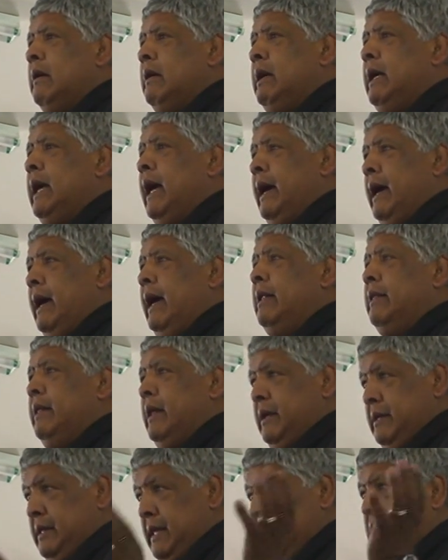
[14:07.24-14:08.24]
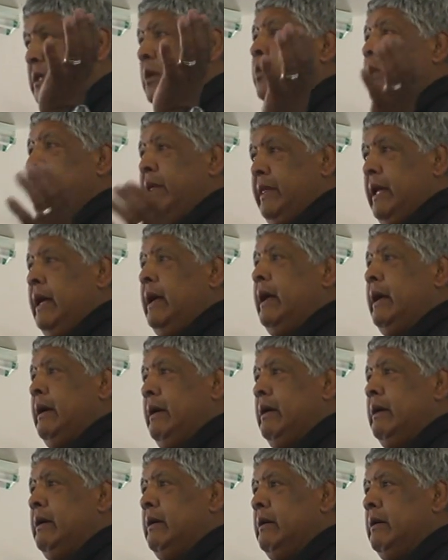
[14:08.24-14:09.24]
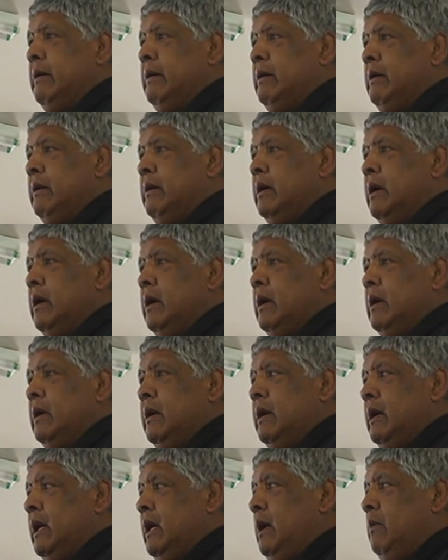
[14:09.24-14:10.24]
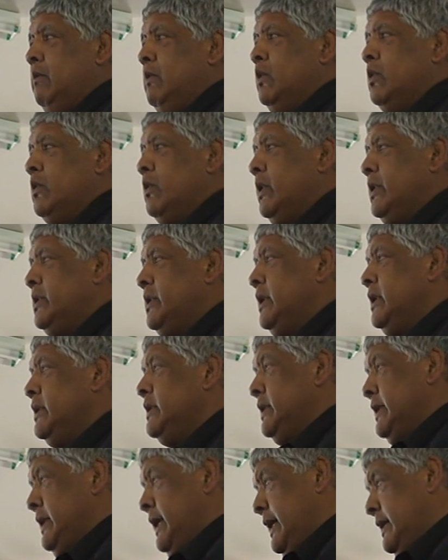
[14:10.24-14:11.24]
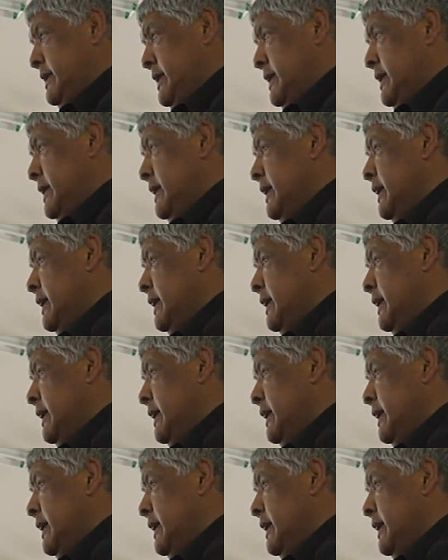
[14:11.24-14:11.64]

Yeah, and the weather. Any more questions? Yes?